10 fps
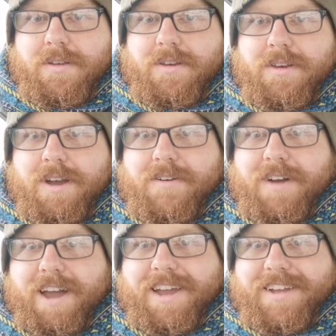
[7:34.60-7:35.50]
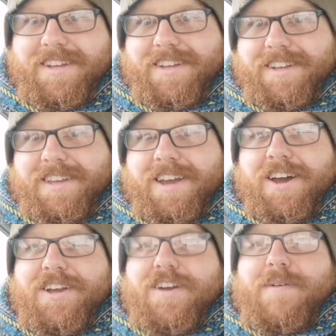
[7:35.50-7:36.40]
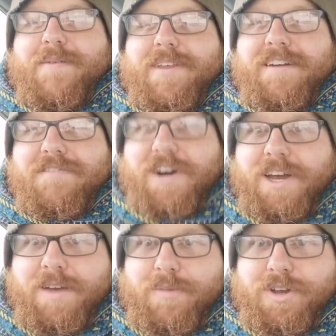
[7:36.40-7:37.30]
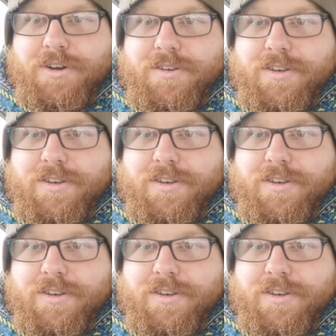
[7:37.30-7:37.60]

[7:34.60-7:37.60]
No way. Yeah, I can remember that fire because,